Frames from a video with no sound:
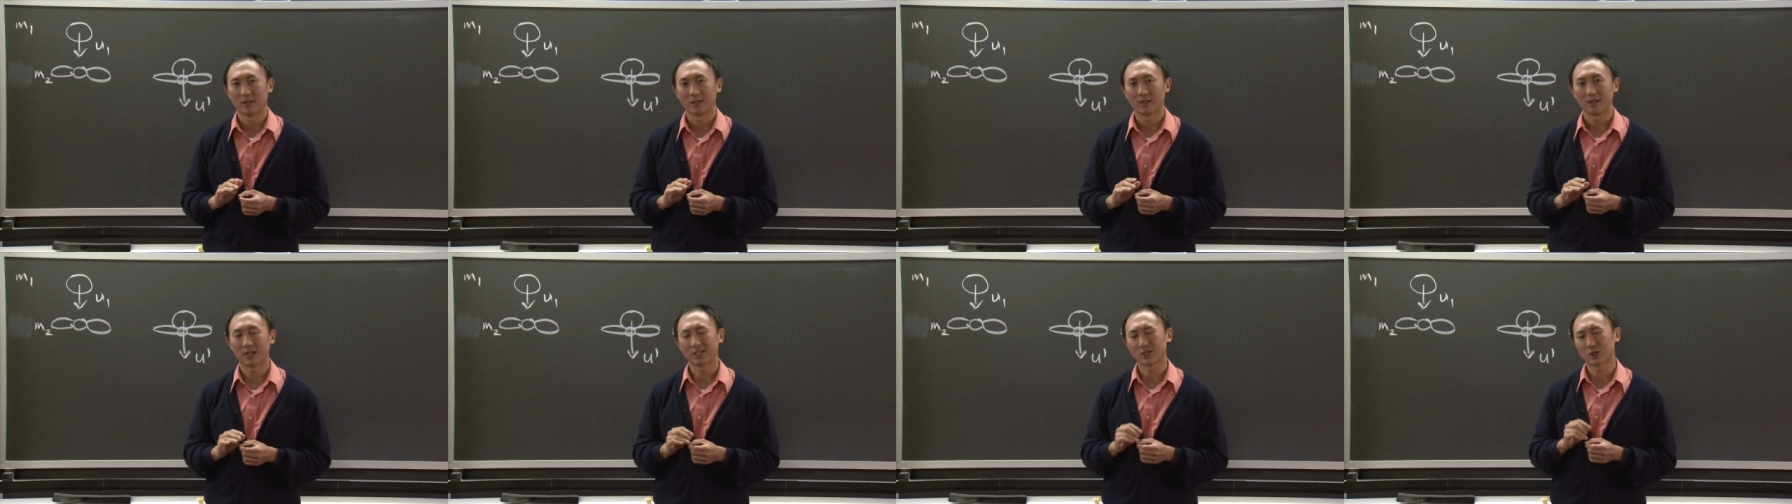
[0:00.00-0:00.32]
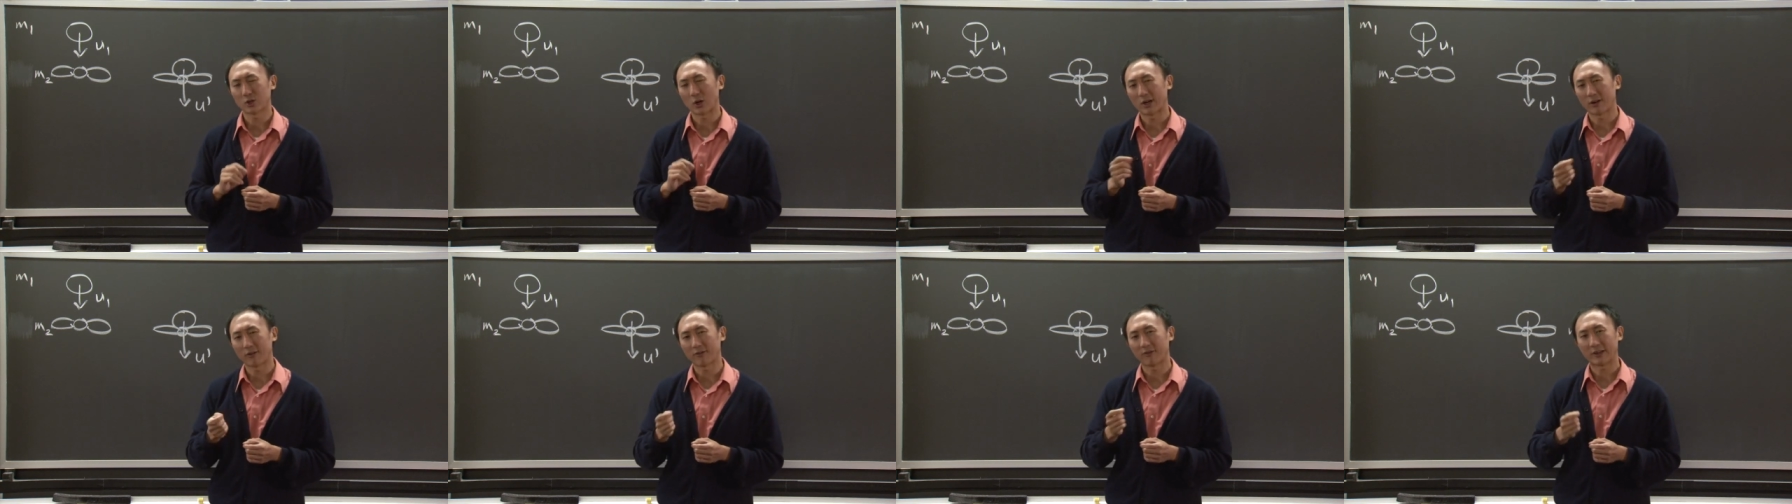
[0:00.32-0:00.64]
Let's
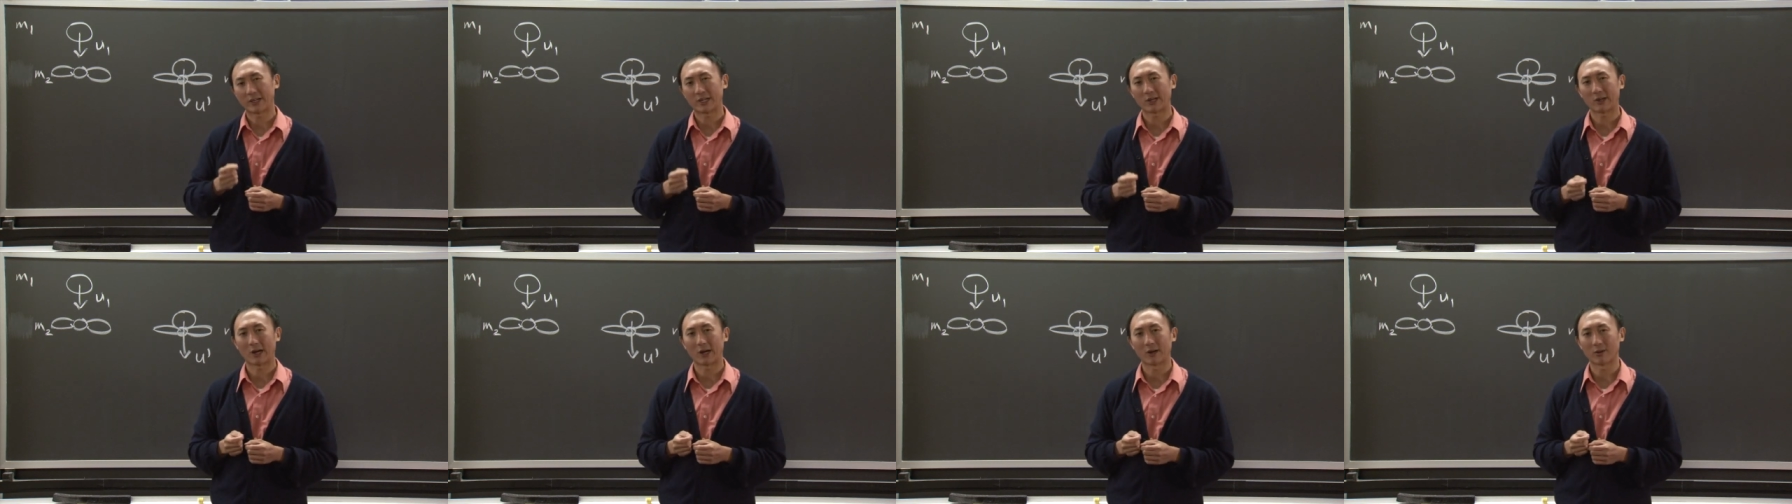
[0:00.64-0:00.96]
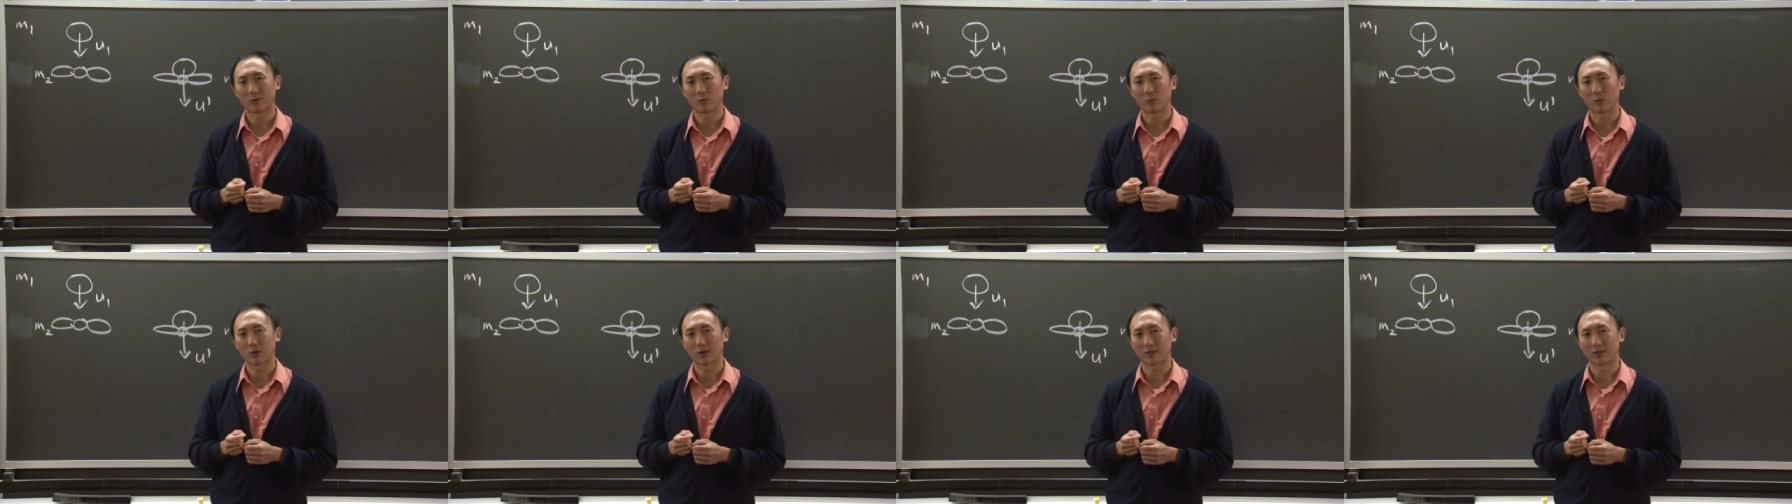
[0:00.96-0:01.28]
try to figure
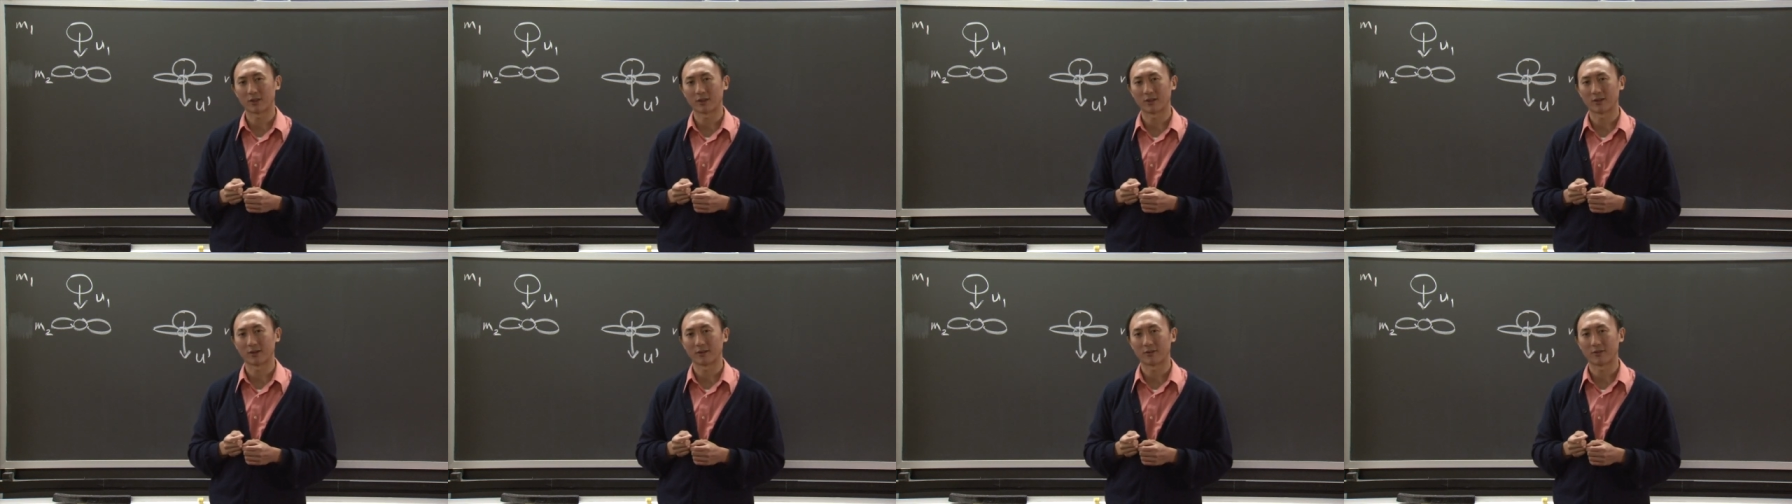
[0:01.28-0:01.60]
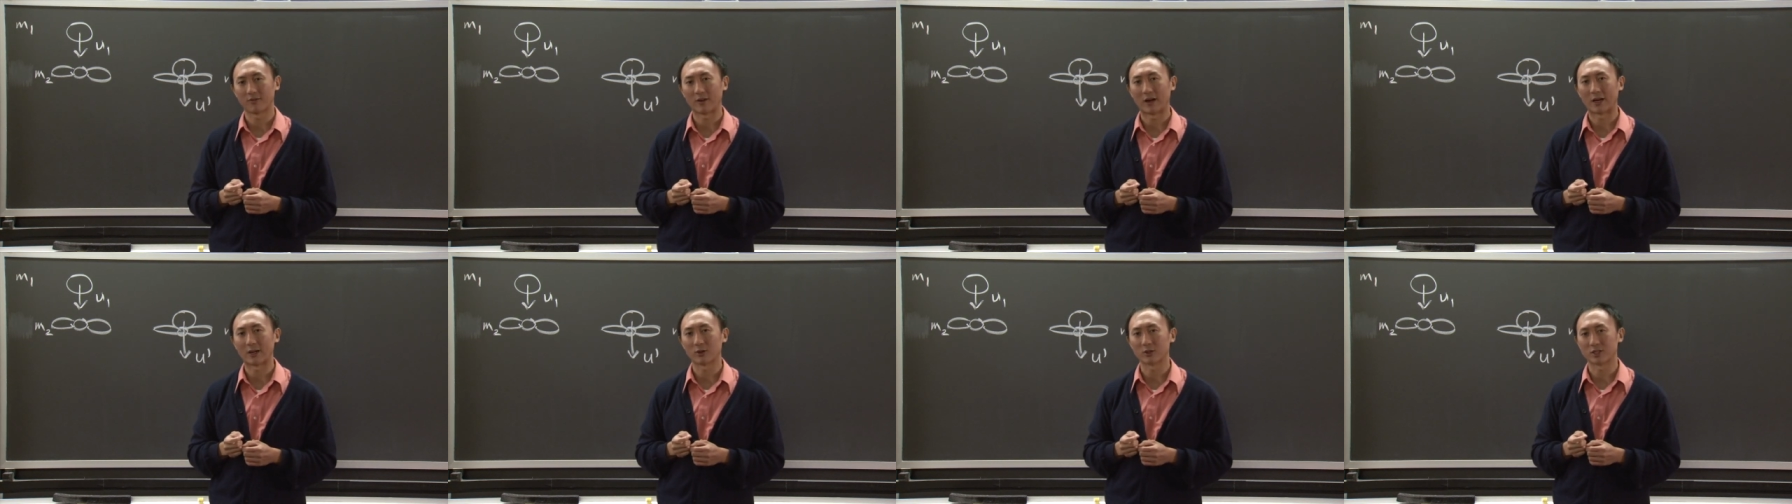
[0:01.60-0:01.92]
out what the
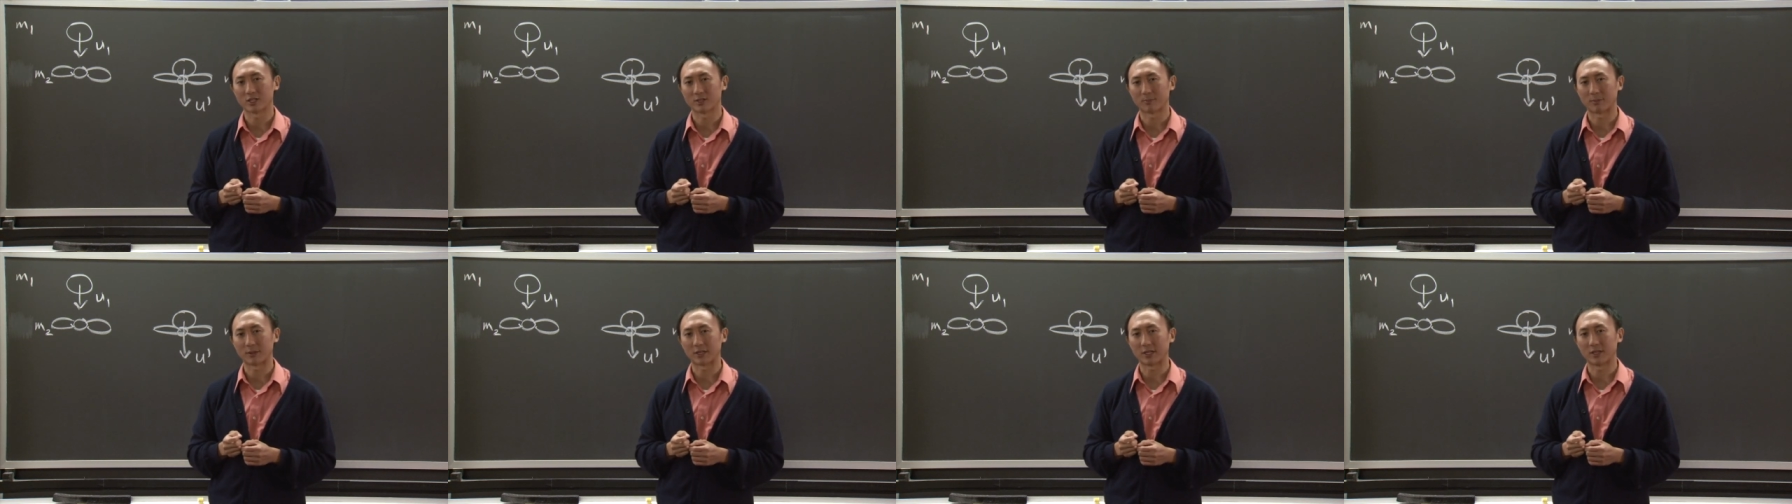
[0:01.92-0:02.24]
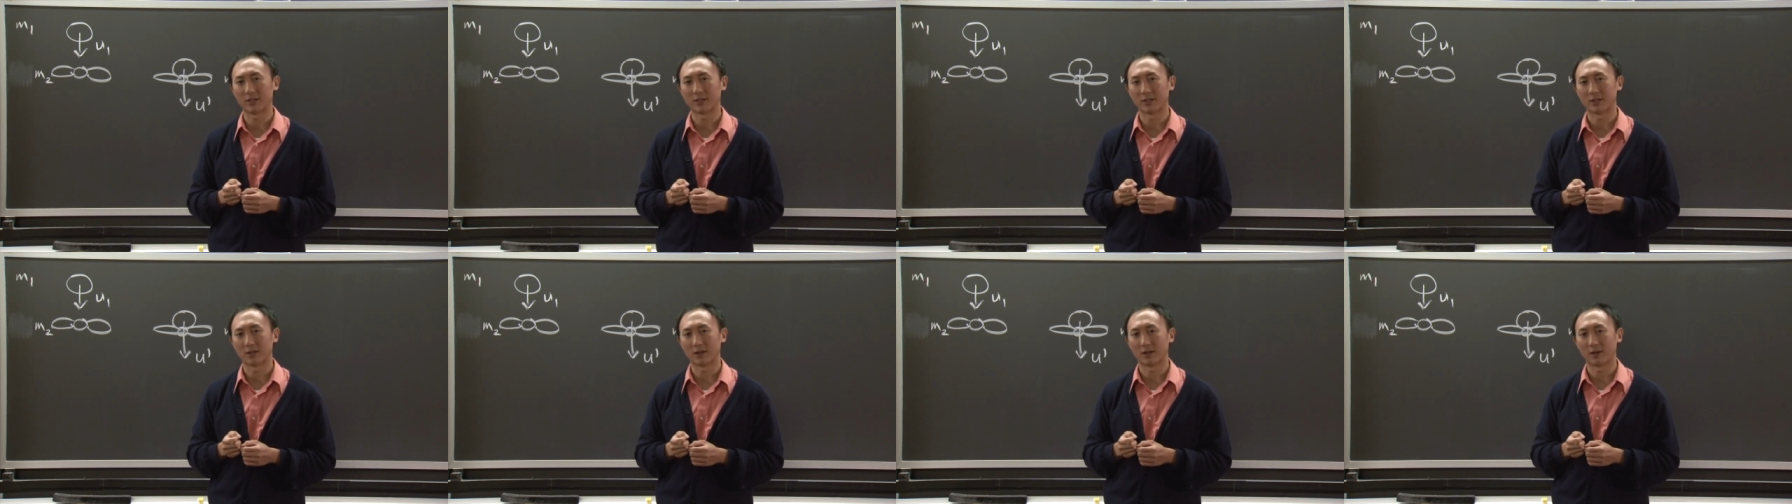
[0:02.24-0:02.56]
final
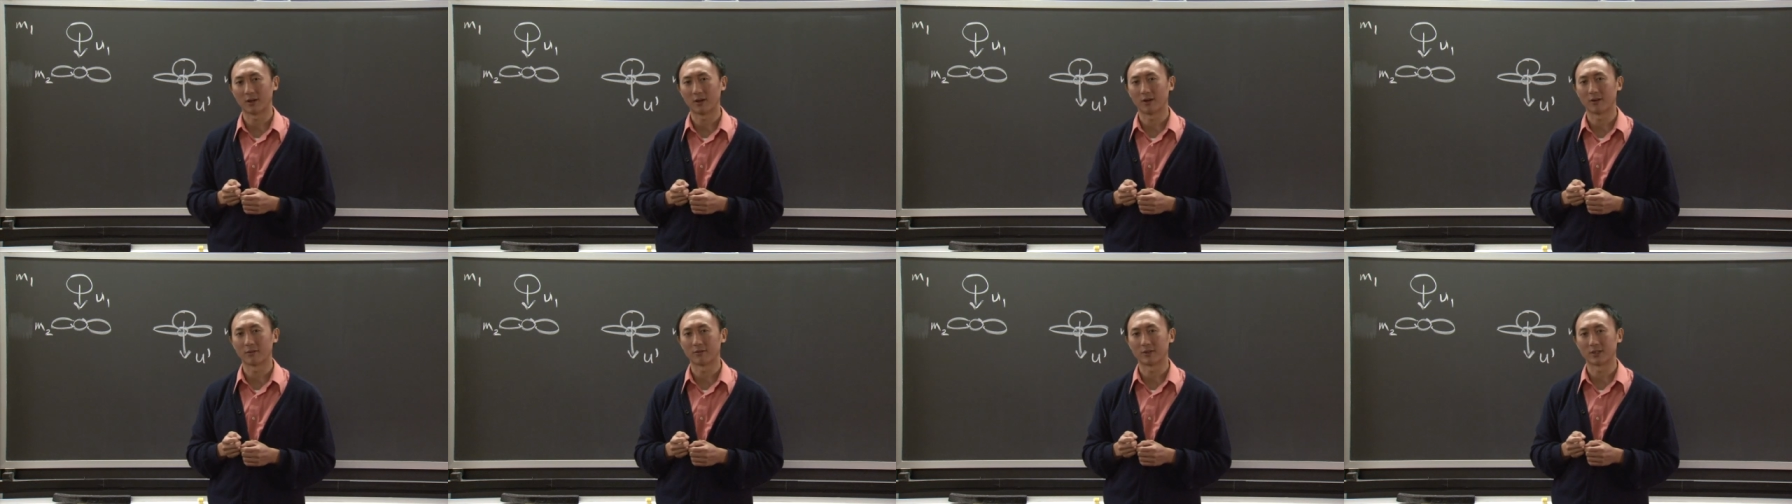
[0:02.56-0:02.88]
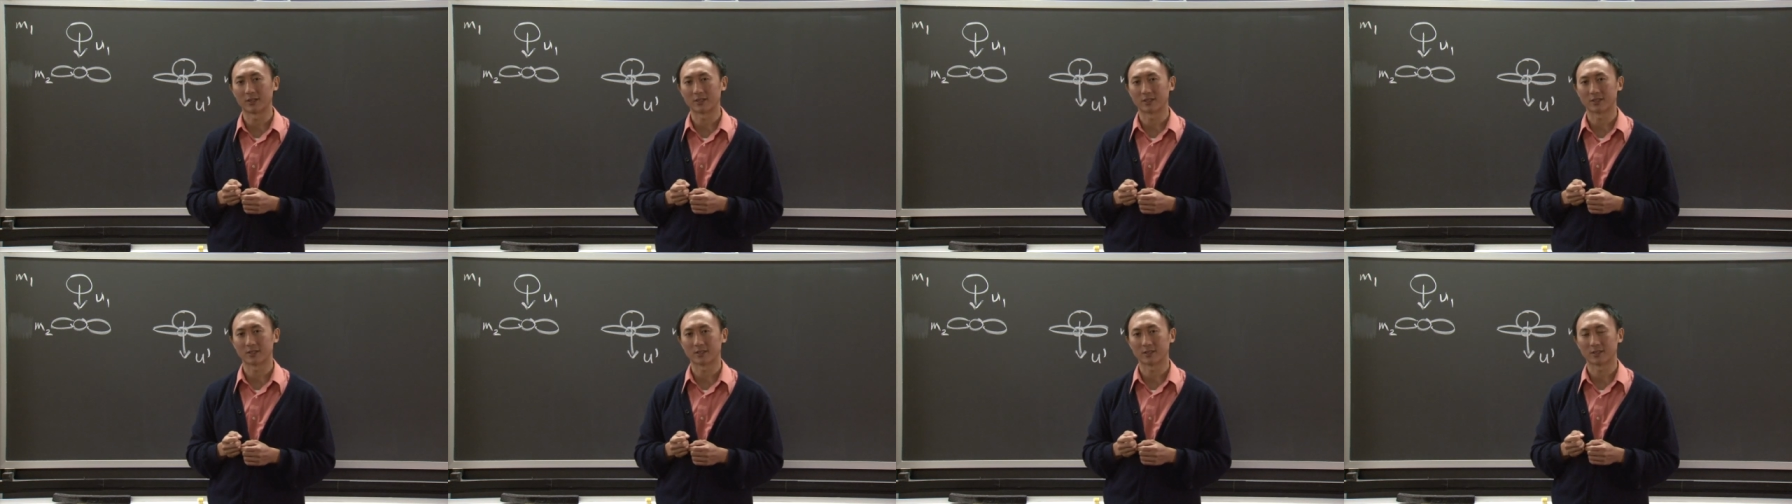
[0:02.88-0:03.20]
speed of
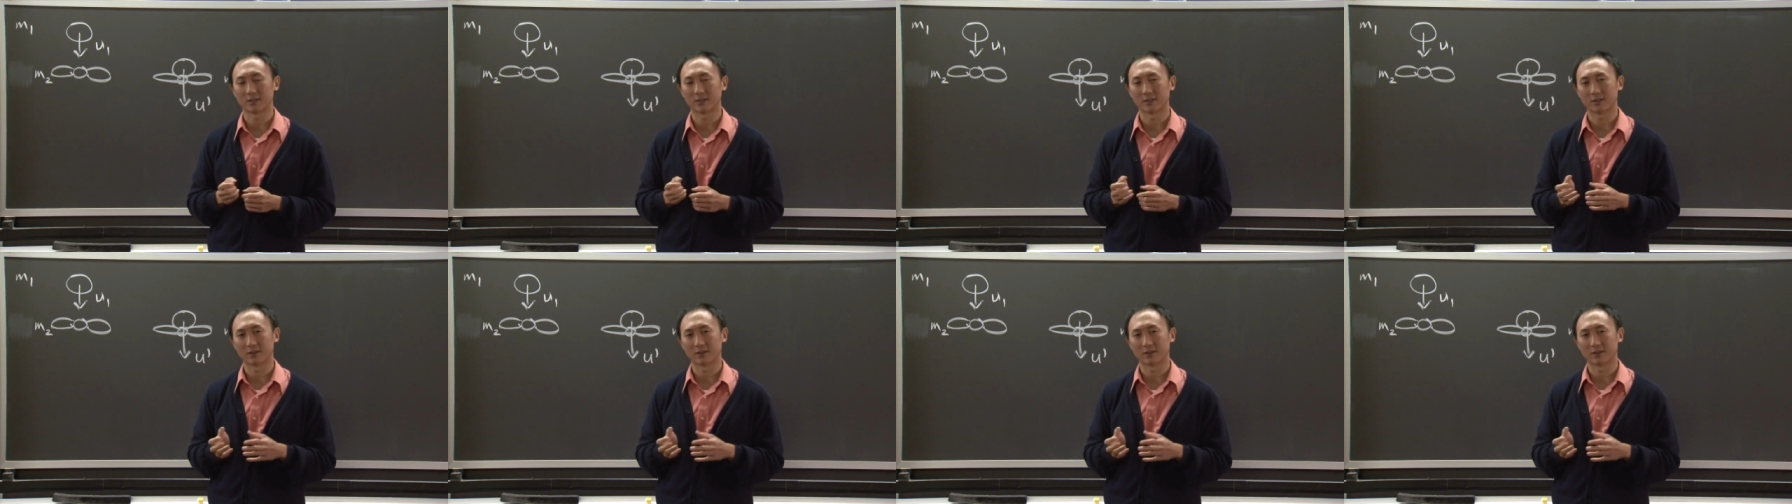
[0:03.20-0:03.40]
this